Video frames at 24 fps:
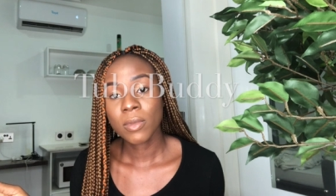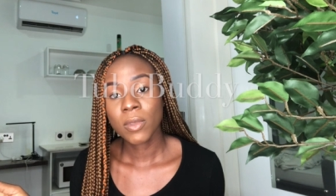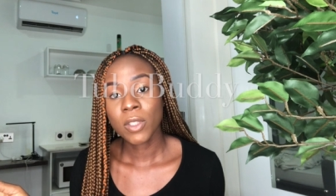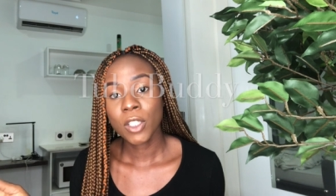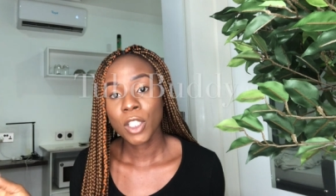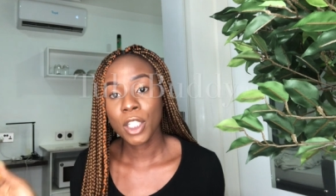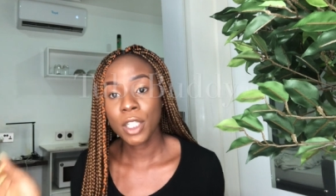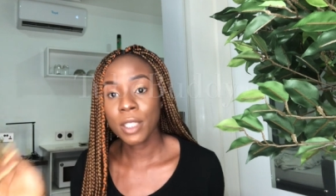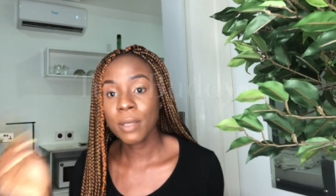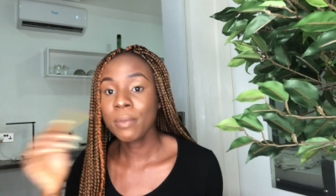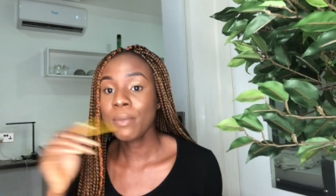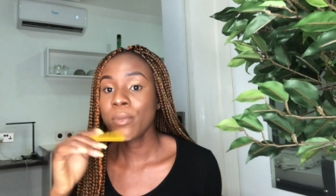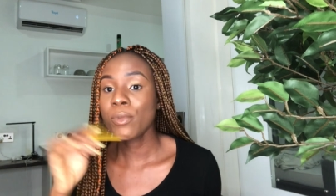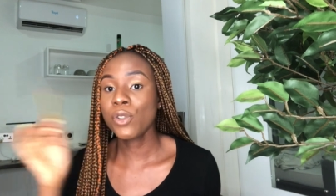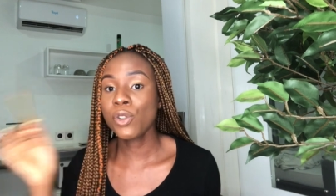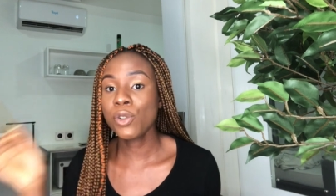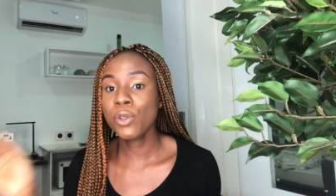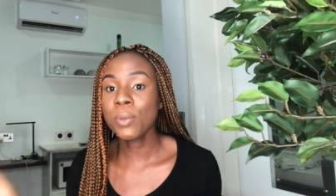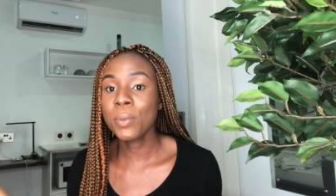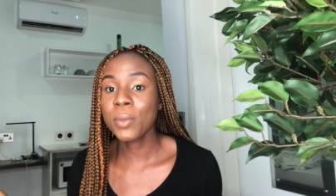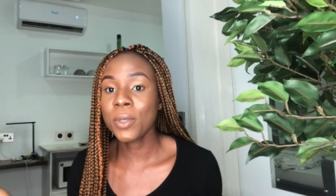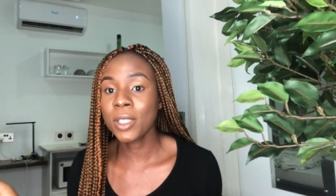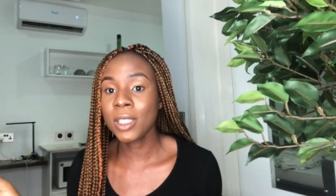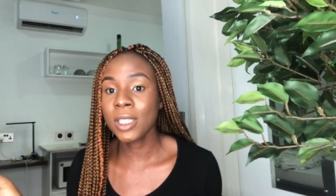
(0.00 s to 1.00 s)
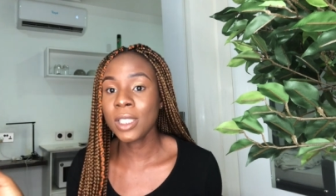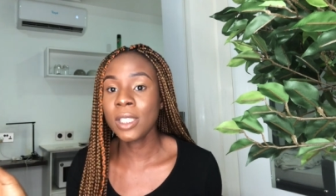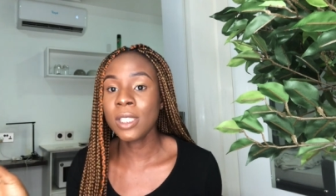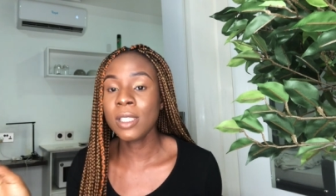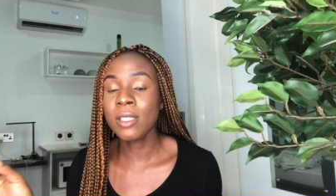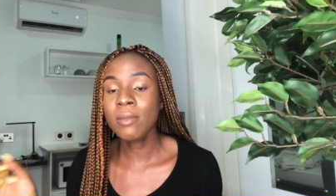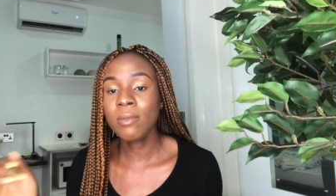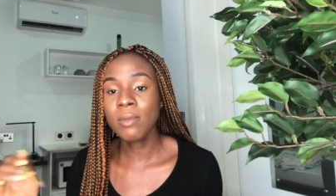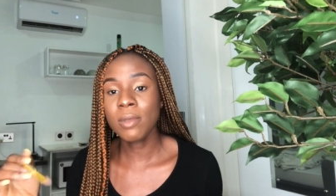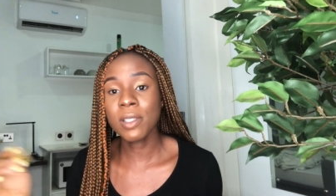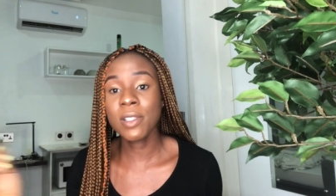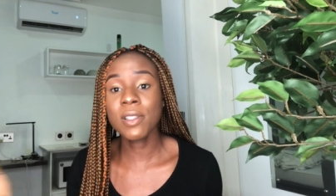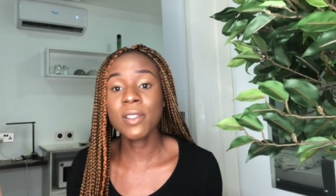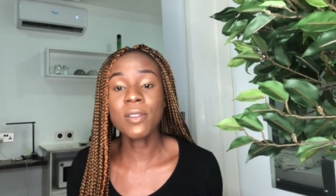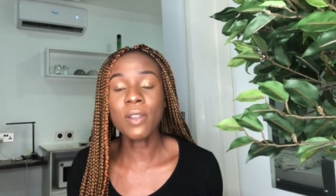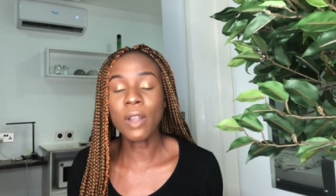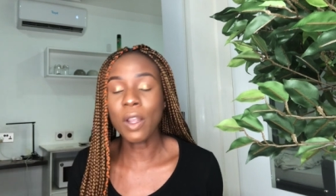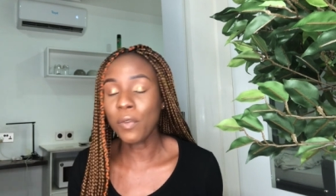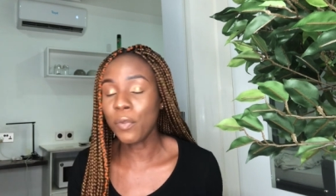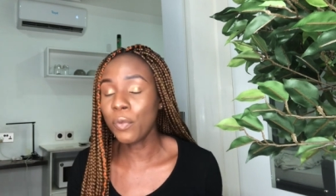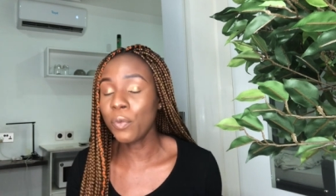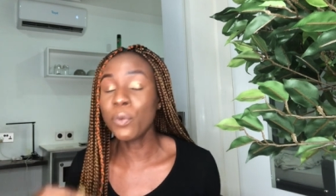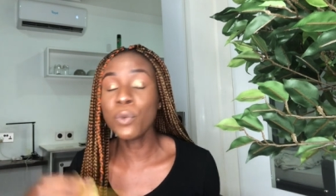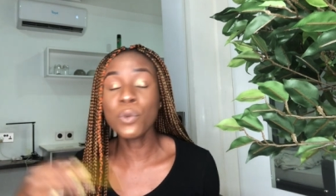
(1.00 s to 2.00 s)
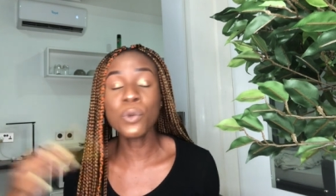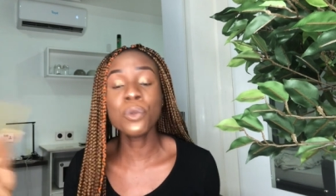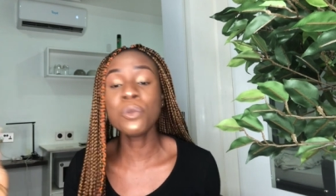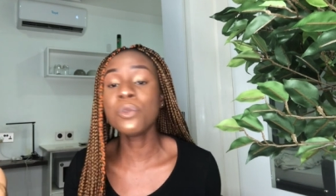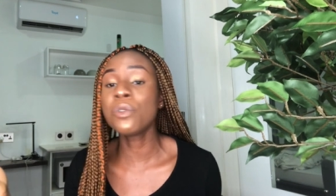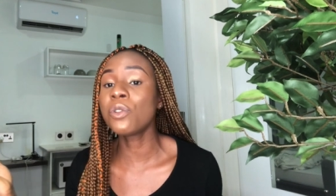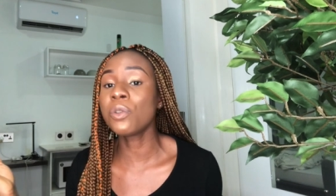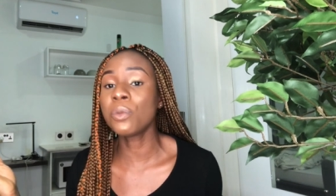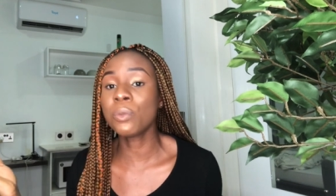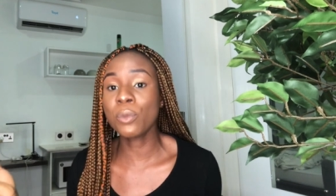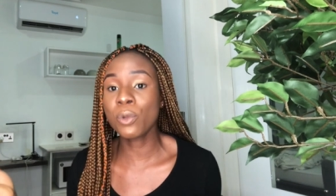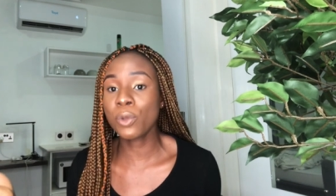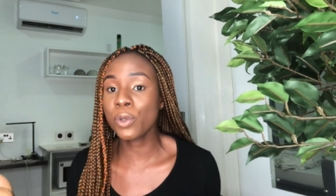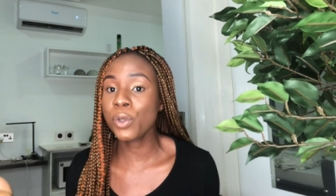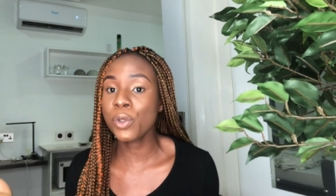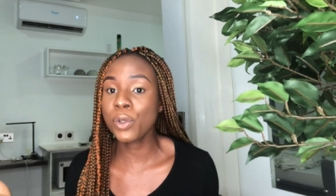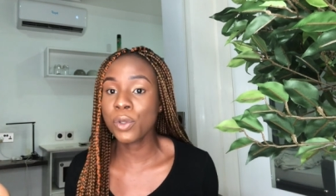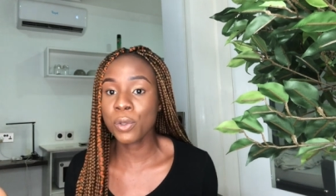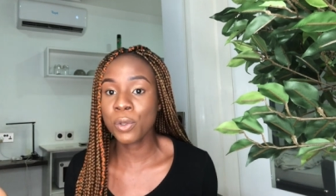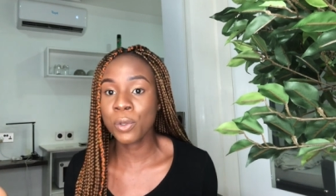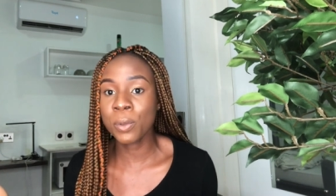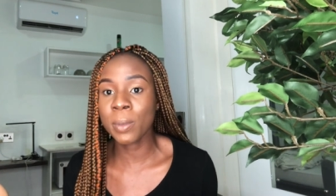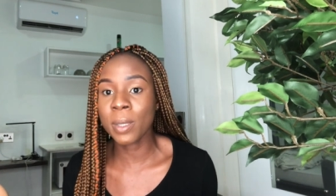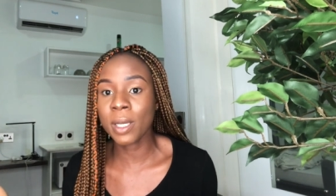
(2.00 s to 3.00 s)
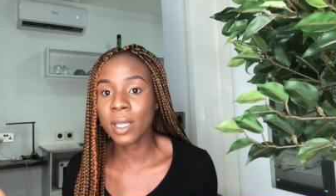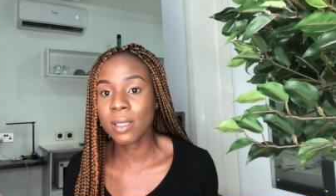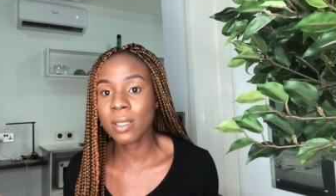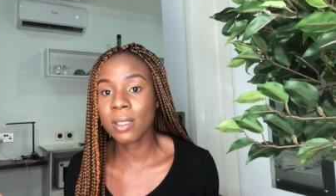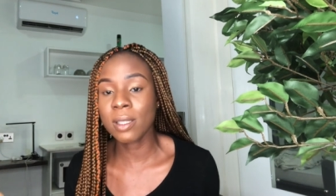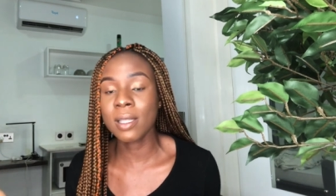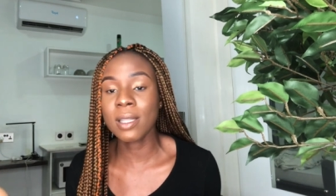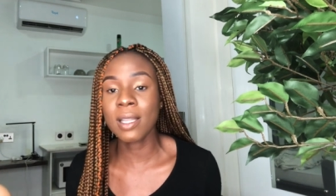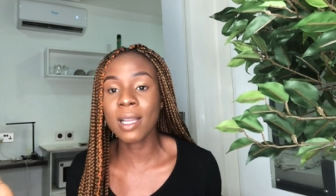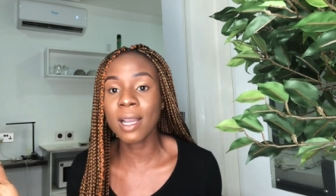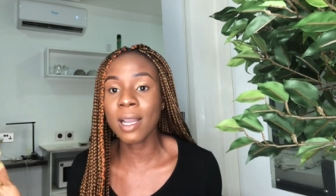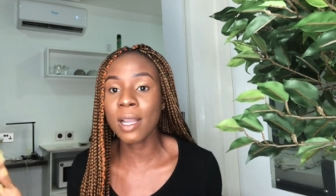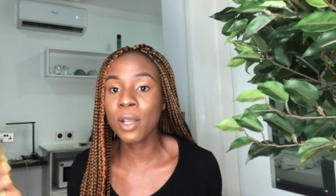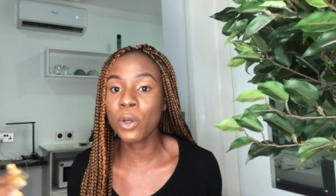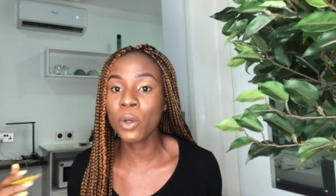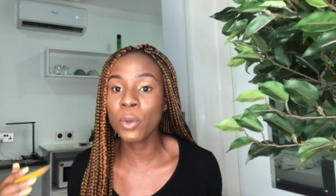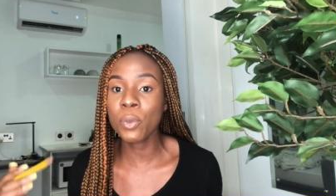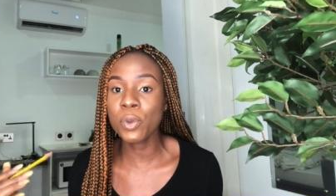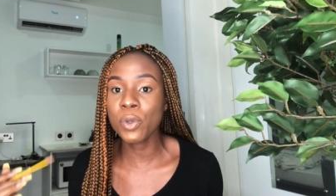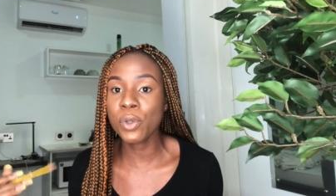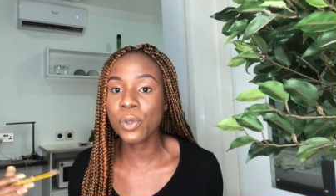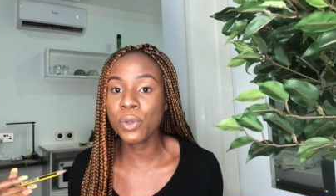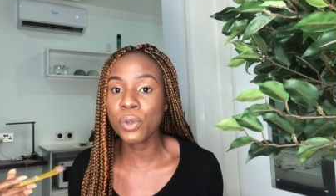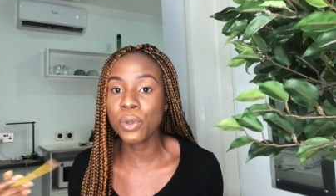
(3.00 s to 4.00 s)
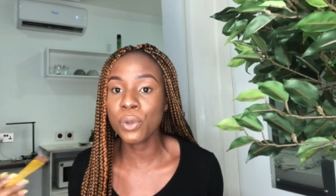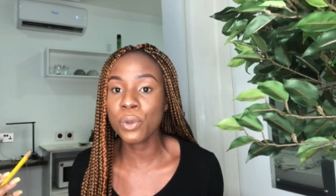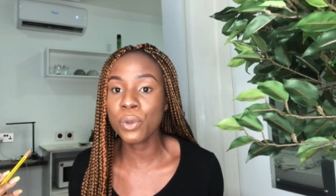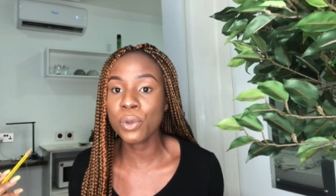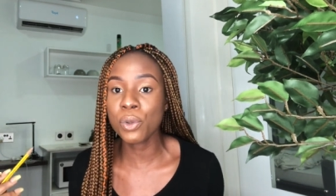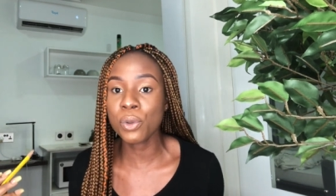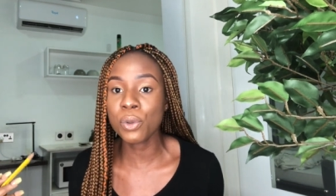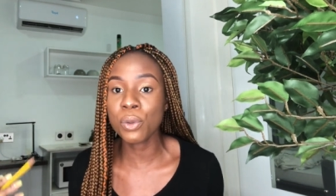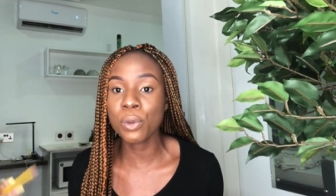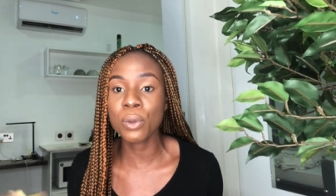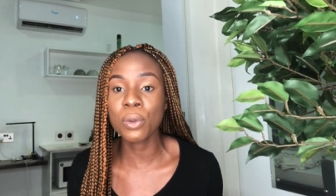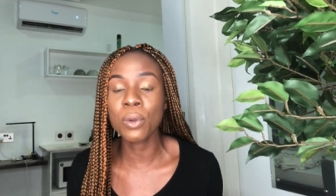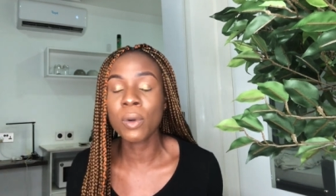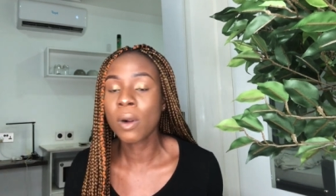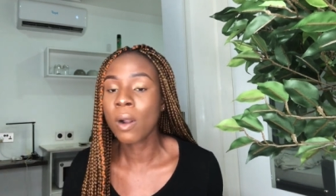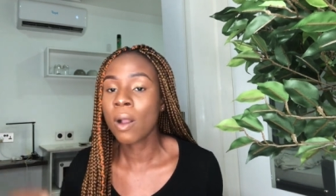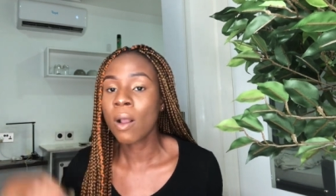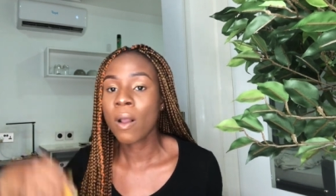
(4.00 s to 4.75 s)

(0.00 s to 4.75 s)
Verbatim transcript: okay tubebuddy is known to most youtubers that helps you to